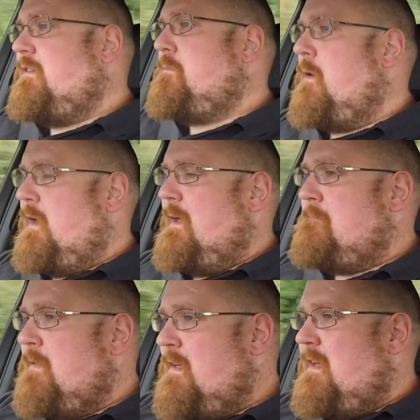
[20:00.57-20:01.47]
by it.
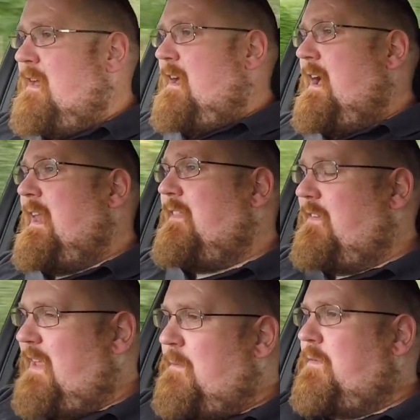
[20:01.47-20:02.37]
And at the
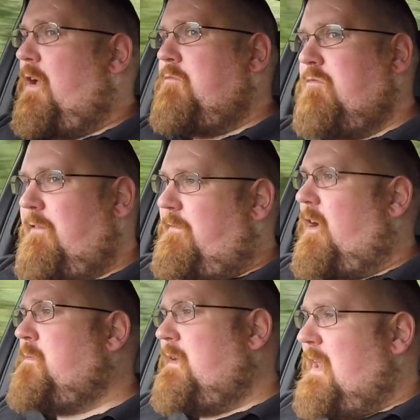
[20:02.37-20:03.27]
same time,
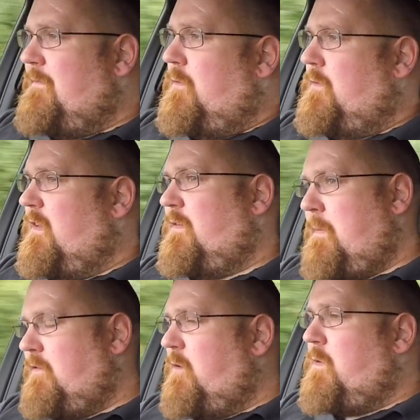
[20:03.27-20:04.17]
refinement levels,
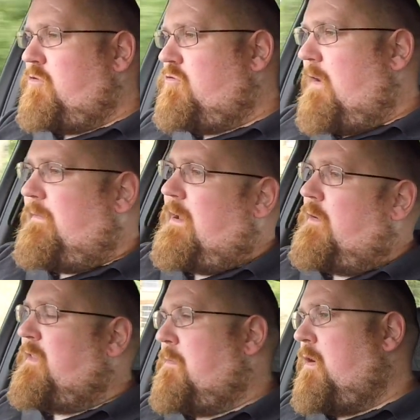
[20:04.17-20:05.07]
especially when travelling
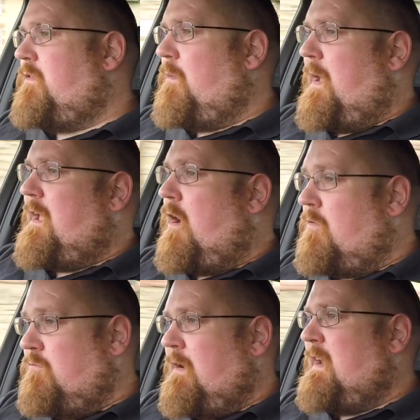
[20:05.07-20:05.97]
on the motorway, are
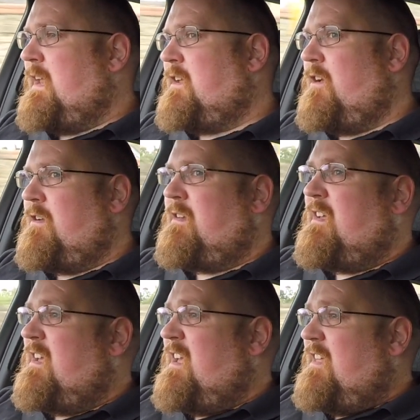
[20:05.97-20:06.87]
really good.
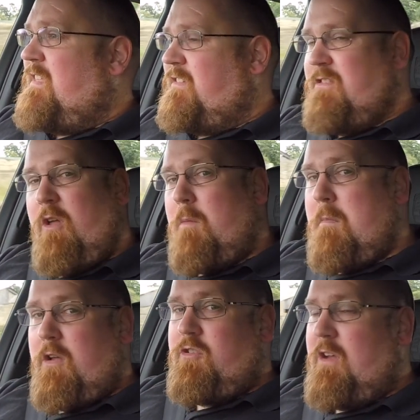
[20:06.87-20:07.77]
There's not
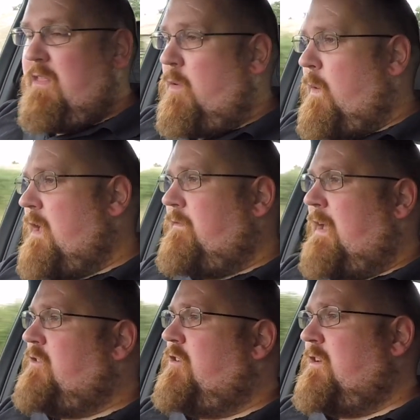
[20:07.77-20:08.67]
much in the way of
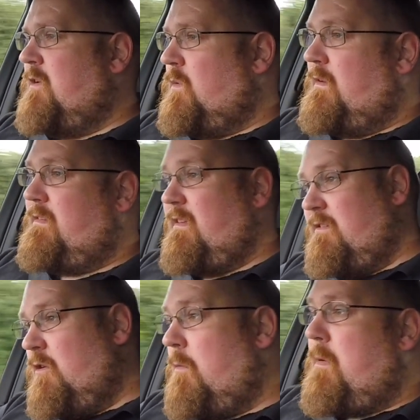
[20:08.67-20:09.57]
engine noise. There's
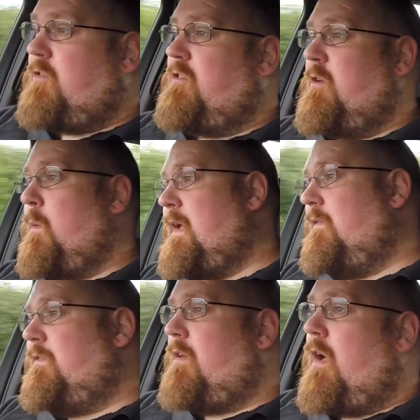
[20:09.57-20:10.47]
not much in the way
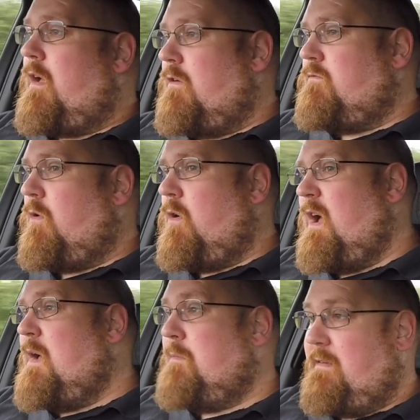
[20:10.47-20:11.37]
of tyre roar,
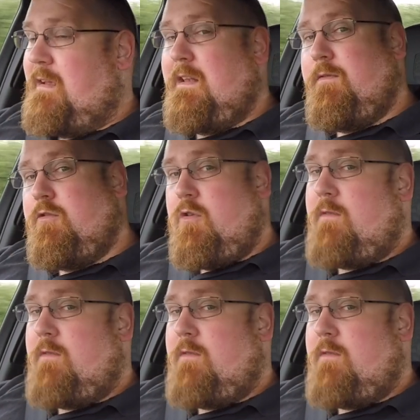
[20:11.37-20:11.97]
particularly if you're driving